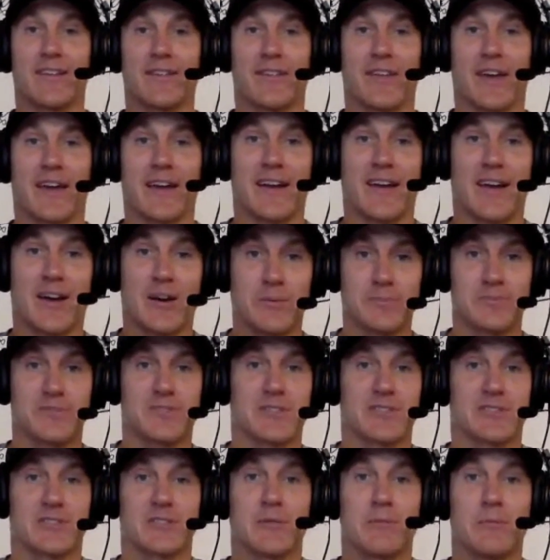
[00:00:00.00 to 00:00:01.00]
That helps
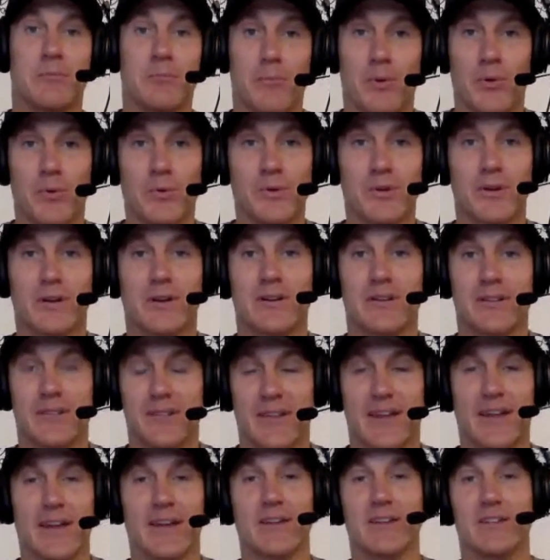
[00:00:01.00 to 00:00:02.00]
us more
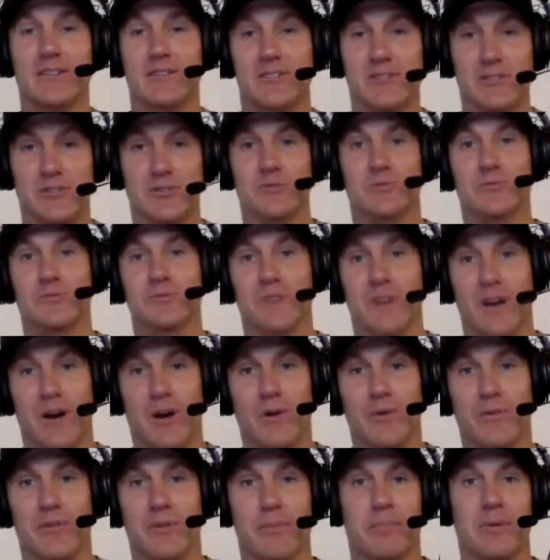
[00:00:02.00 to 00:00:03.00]
than you
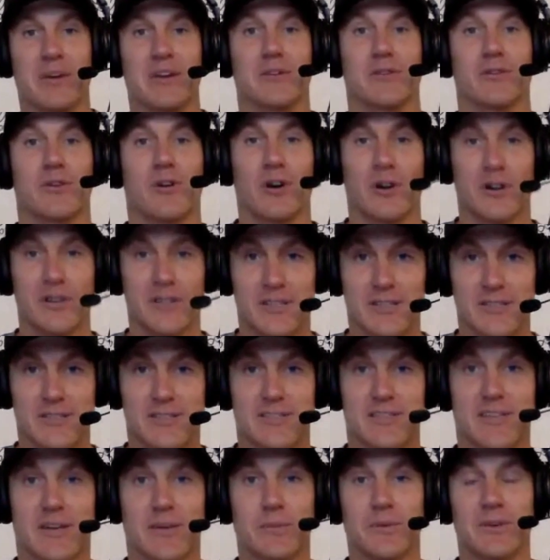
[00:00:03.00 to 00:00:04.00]
know. The bigger
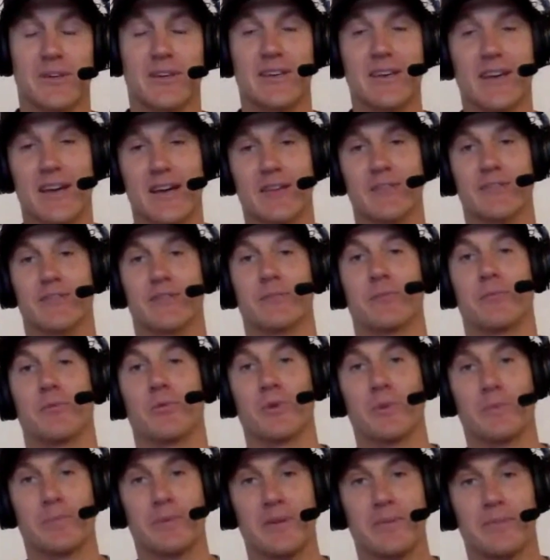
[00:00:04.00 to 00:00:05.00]
audience that we get, the
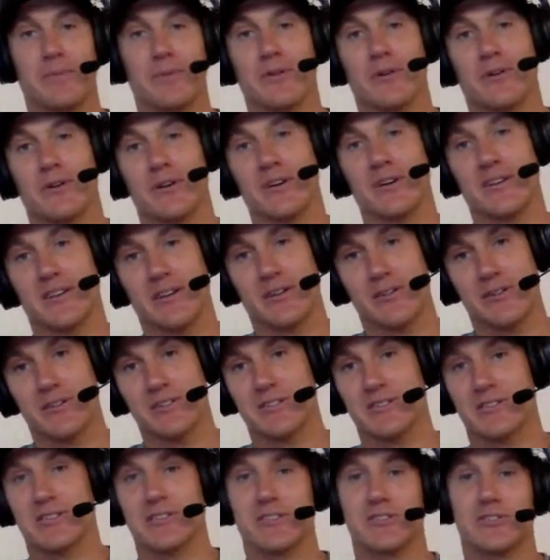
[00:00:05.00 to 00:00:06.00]
more people are
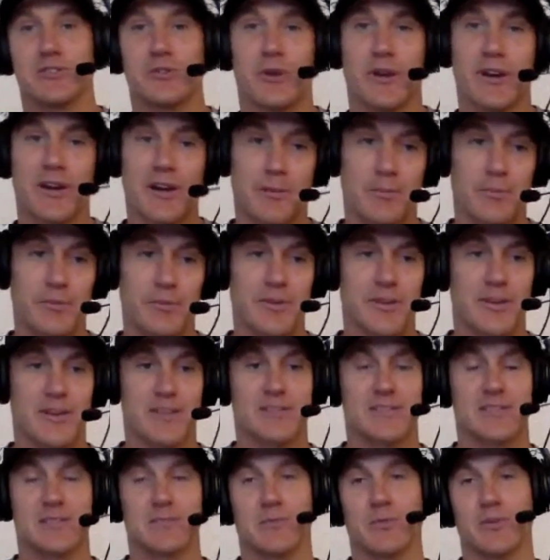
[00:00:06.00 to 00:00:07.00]
encouraged to join up with
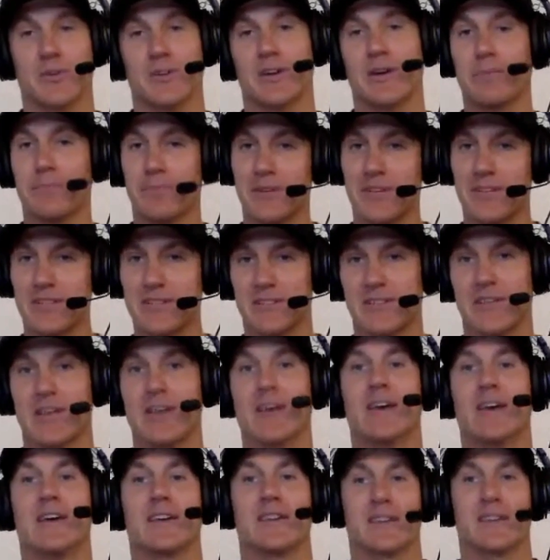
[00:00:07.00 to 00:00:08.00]
us, the more companies
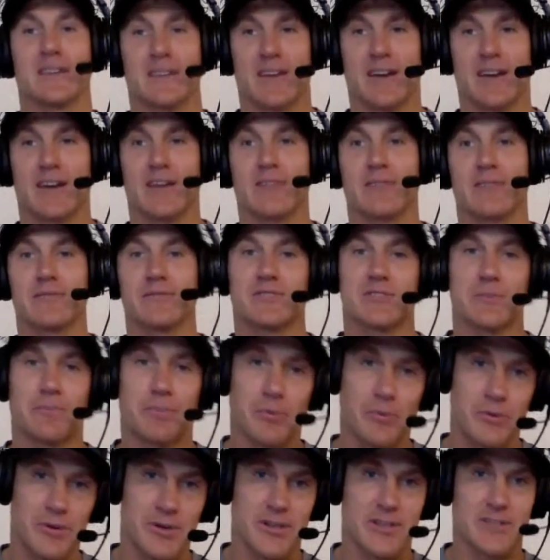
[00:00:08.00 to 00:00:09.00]
can kind of
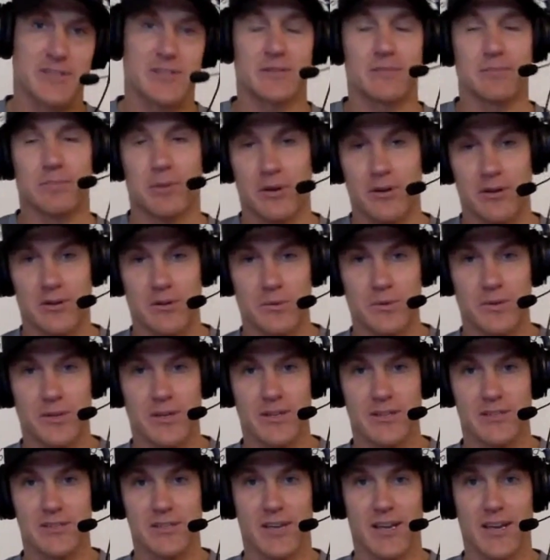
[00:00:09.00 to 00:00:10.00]
support us and partner with
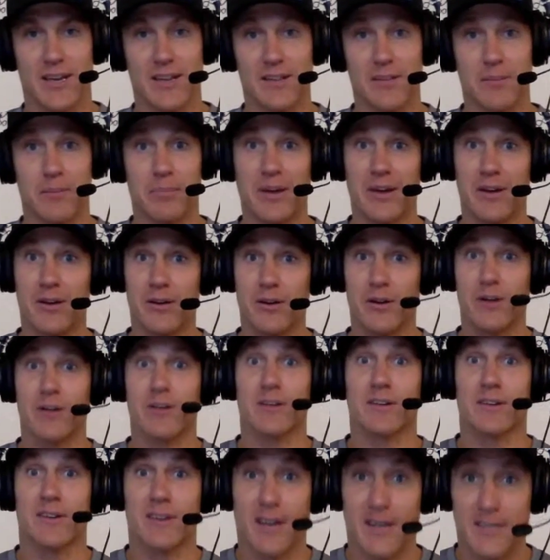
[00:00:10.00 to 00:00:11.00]
us, and the
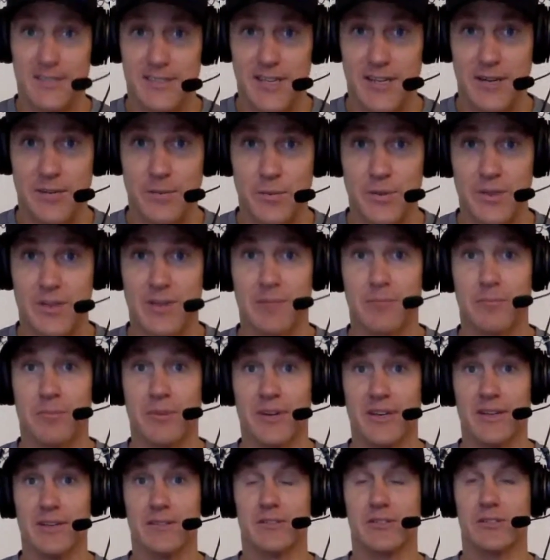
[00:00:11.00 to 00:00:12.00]
better content we can
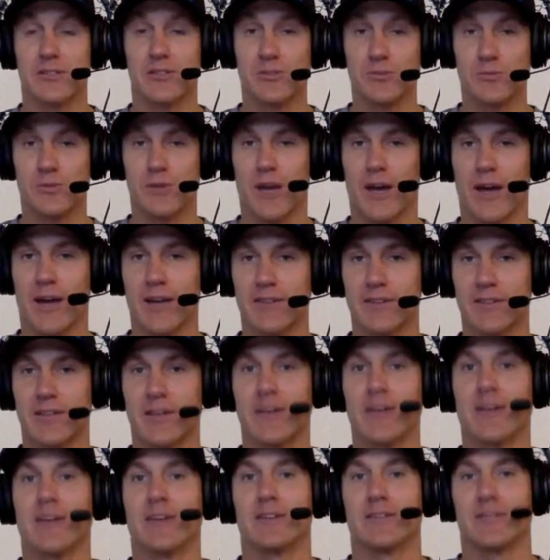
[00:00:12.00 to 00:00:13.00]
bring to you guys.
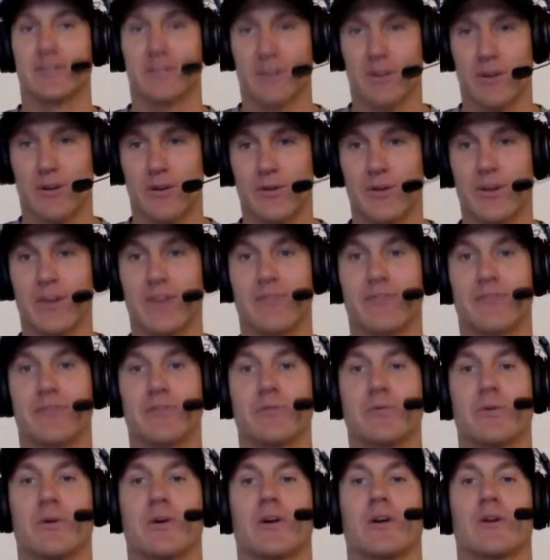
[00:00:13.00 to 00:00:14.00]
So if
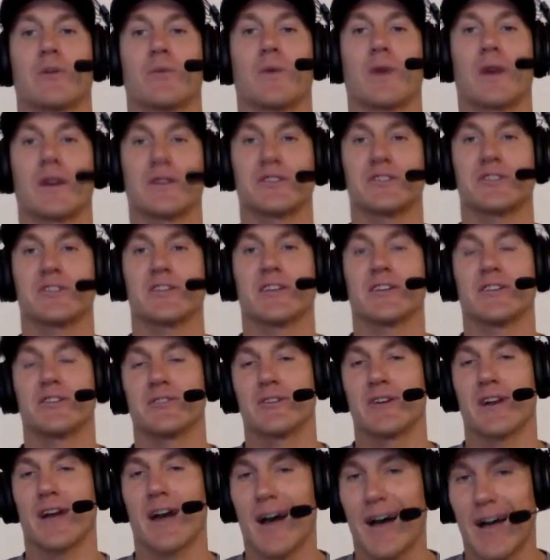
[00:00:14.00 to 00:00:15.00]
you are watching and
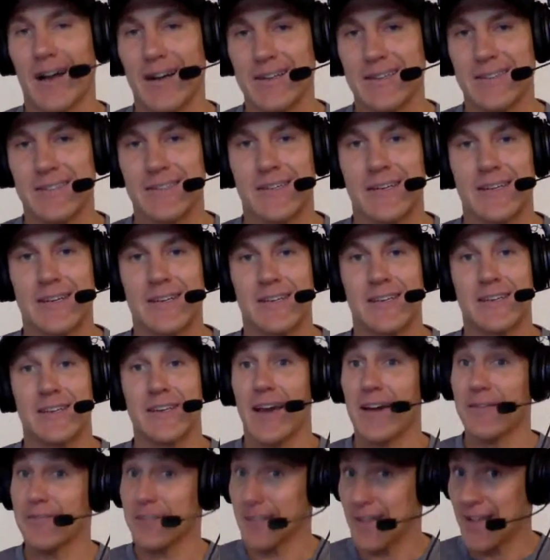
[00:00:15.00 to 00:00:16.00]

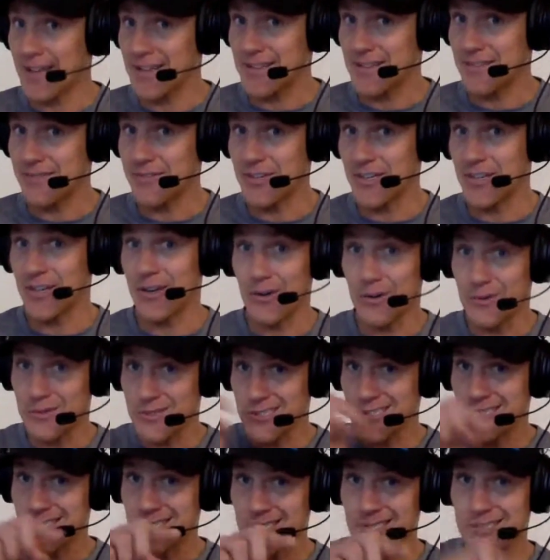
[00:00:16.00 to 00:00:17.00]
you haven't liked the video,
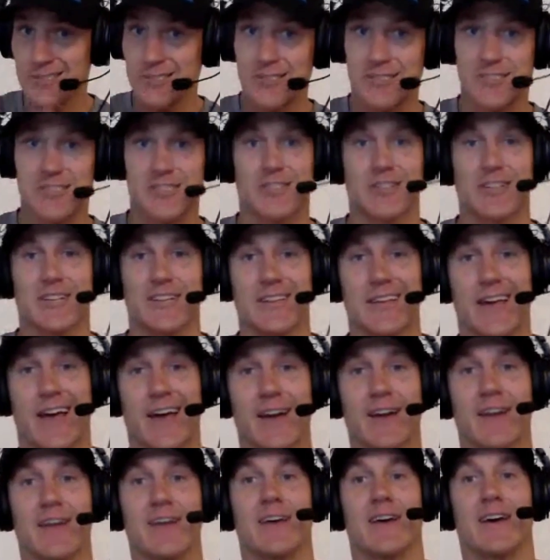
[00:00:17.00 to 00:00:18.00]
just click
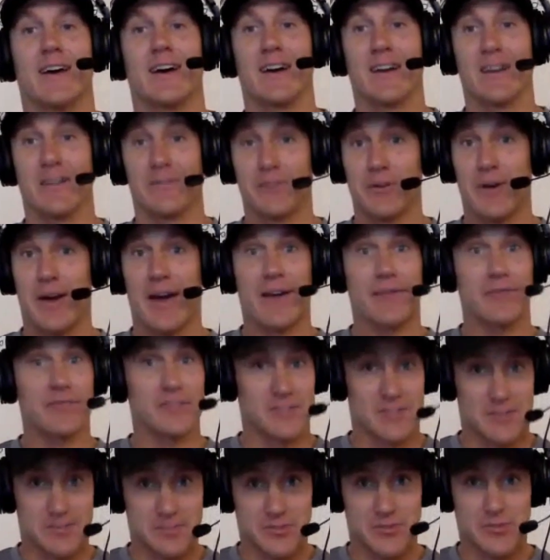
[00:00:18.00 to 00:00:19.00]
that. If you
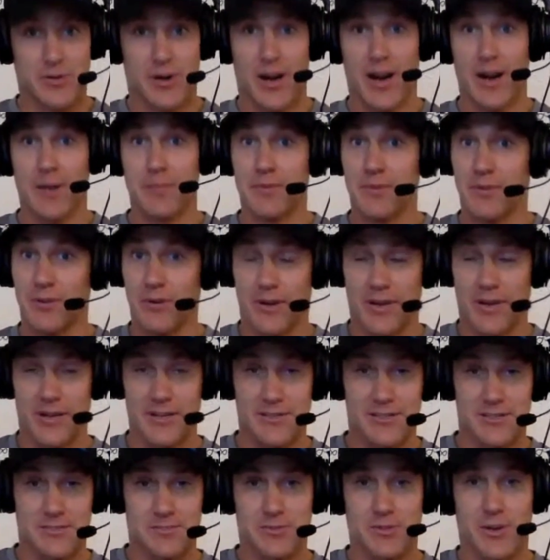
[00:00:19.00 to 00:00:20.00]
haven't subscribed, go ahead
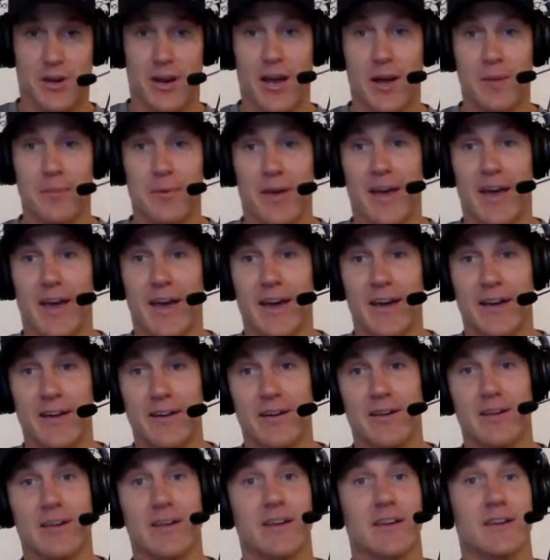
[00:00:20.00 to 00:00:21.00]
and subscribe.
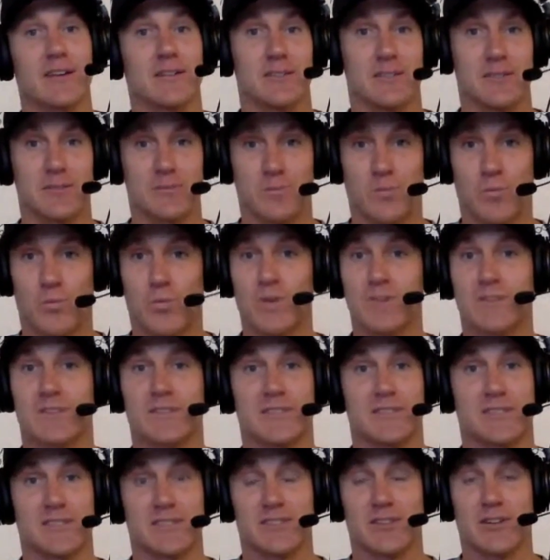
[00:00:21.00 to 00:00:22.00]
And once
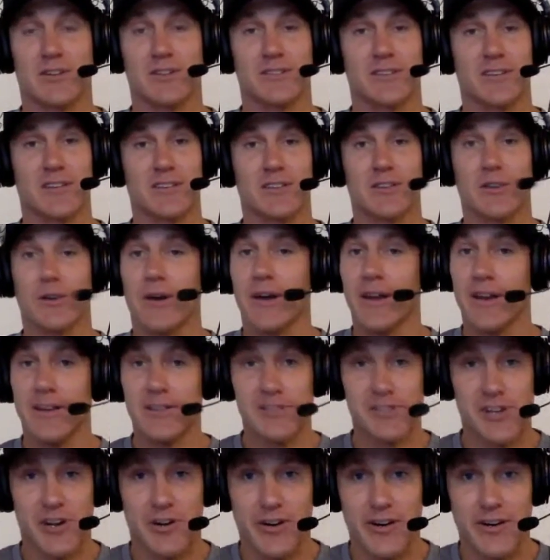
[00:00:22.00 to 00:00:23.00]
this is all done, go ahead
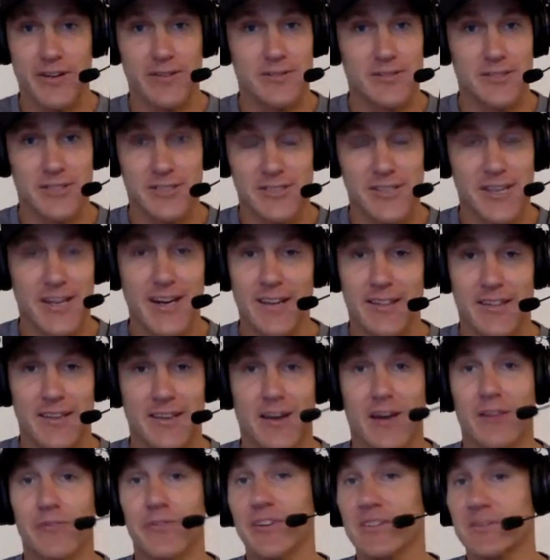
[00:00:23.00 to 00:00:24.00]
and share it. Just
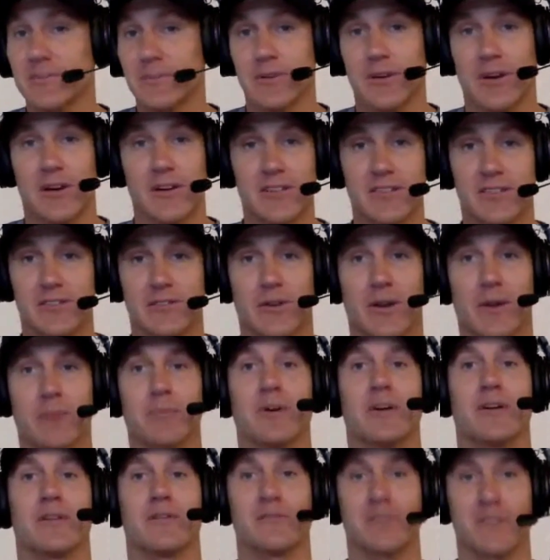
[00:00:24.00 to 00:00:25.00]
anything on Facebook, on Instagram,
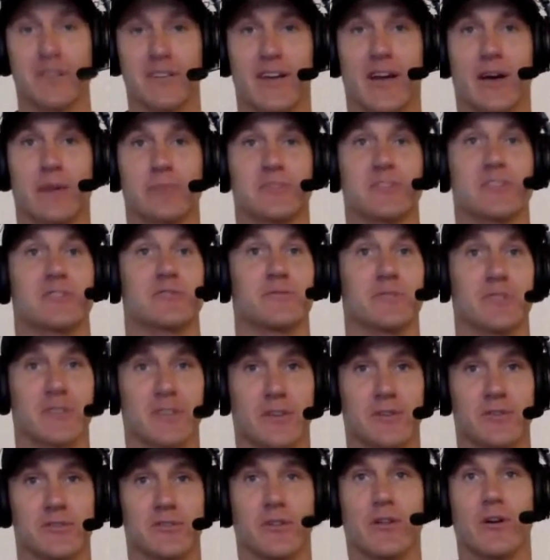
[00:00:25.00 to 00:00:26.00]
it really helps us, really
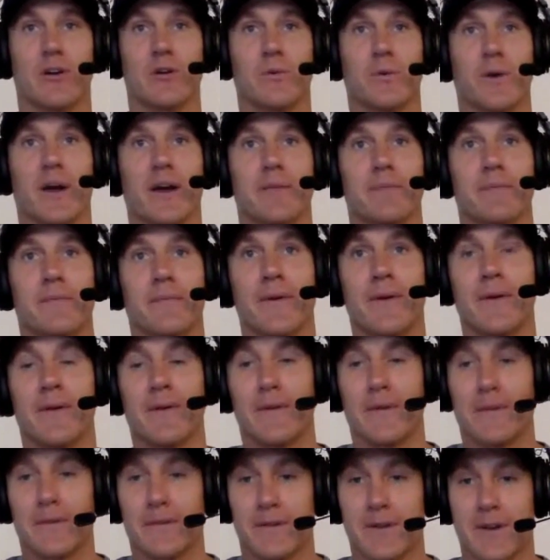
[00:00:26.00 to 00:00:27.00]
goes a long way.
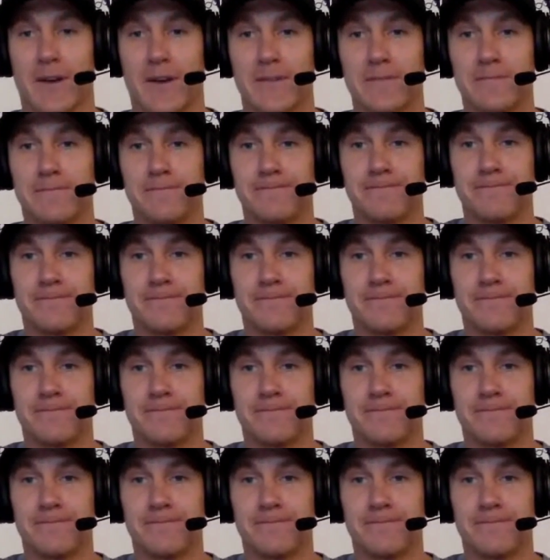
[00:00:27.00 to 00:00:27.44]
Okay.